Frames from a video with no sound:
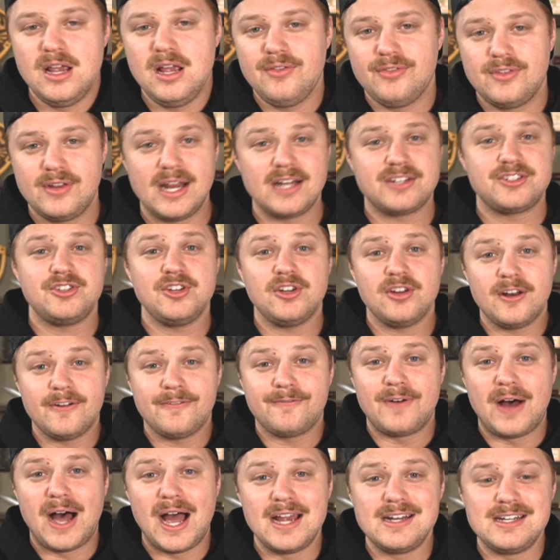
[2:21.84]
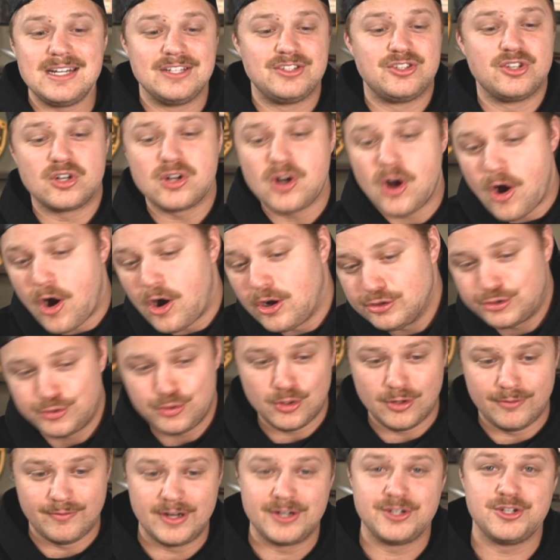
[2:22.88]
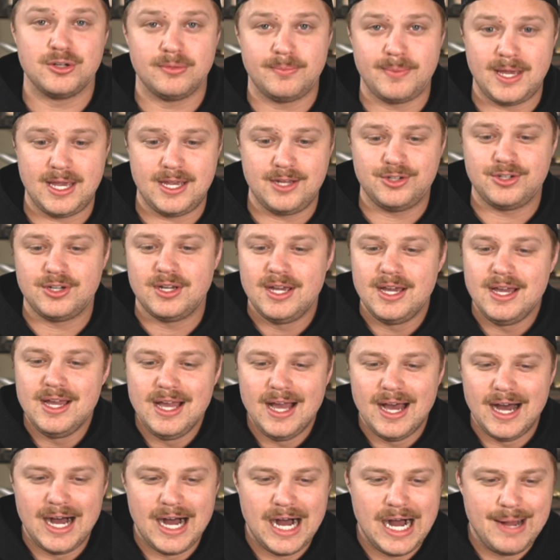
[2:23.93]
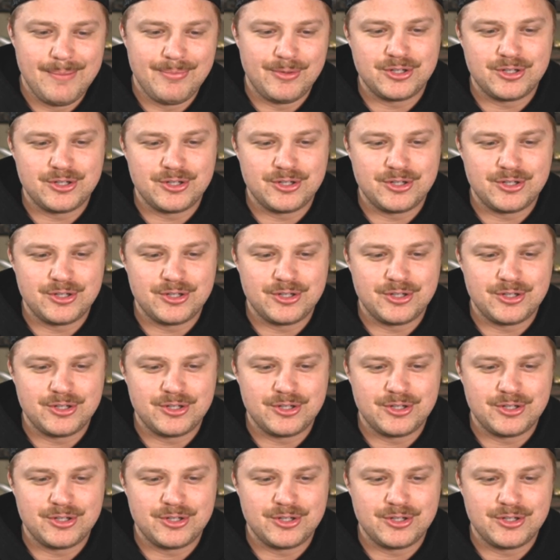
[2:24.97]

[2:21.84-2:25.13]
The next thing you're going to find is the call to adventure page.